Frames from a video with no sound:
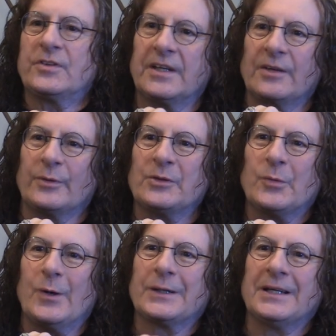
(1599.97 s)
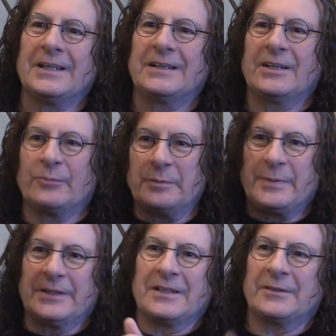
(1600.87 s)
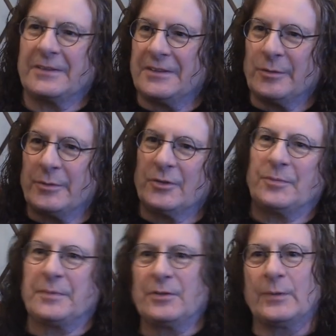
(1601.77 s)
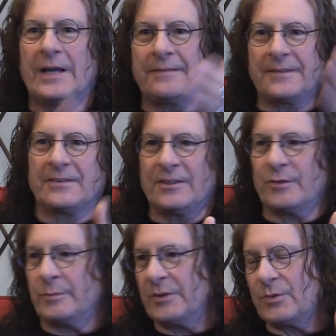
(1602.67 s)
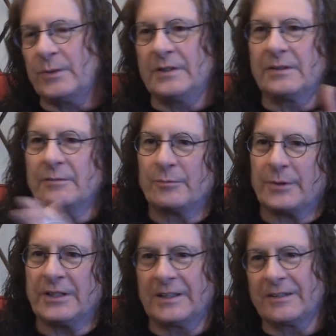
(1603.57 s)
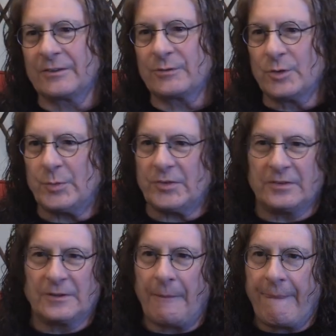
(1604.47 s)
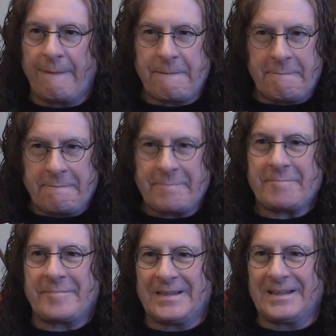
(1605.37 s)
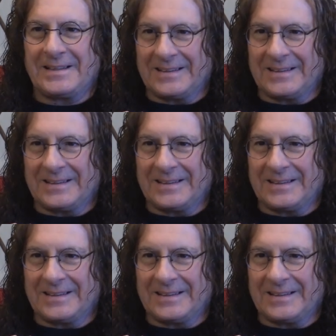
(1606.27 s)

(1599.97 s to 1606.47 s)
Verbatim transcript: a ticket when you walk in, and then we pick out the numbers between after dinner and between the breaking of the groups. And sounds good to me. That sounds like